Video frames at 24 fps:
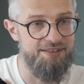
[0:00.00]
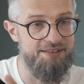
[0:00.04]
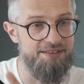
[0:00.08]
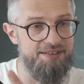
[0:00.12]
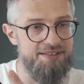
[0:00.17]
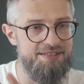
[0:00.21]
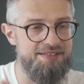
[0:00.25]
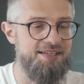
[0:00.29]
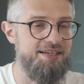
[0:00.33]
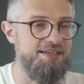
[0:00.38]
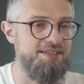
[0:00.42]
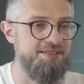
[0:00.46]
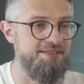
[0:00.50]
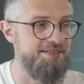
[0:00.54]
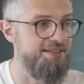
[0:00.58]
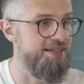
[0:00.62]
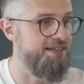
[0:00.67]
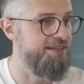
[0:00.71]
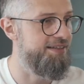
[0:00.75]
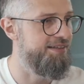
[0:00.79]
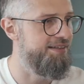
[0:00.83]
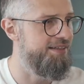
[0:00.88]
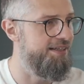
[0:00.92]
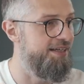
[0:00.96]
It says
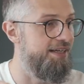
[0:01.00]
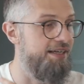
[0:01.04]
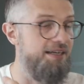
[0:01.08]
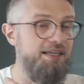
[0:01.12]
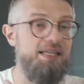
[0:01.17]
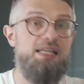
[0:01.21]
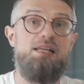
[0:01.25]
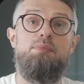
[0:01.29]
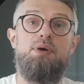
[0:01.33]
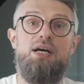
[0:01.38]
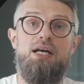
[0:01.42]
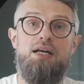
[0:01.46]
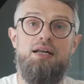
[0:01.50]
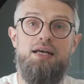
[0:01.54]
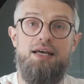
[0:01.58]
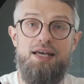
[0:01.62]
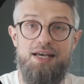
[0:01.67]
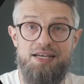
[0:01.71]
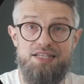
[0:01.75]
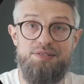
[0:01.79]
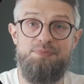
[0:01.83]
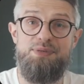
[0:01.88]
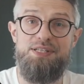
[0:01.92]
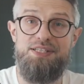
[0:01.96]
that an email
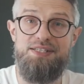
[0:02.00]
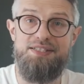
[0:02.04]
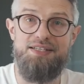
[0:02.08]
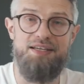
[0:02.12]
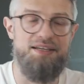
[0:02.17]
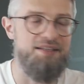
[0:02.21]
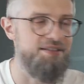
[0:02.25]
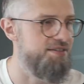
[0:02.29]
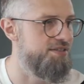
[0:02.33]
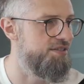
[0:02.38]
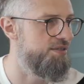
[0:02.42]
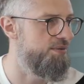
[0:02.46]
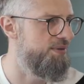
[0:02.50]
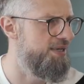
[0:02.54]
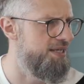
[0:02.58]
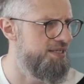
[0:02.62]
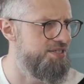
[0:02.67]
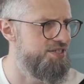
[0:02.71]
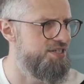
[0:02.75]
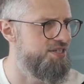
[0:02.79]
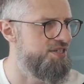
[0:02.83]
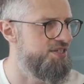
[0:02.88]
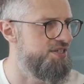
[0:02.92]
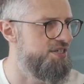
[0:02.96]
has been sent. So
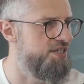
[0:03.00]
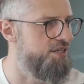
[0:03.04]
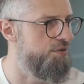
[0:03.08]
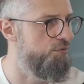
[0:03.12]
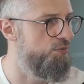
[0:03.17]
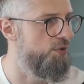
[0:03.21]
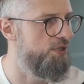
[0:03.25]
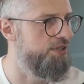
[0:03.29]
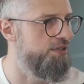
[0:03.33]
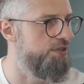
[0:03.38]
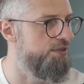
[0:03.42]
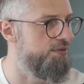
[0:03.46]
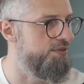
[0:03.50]
let's just see what it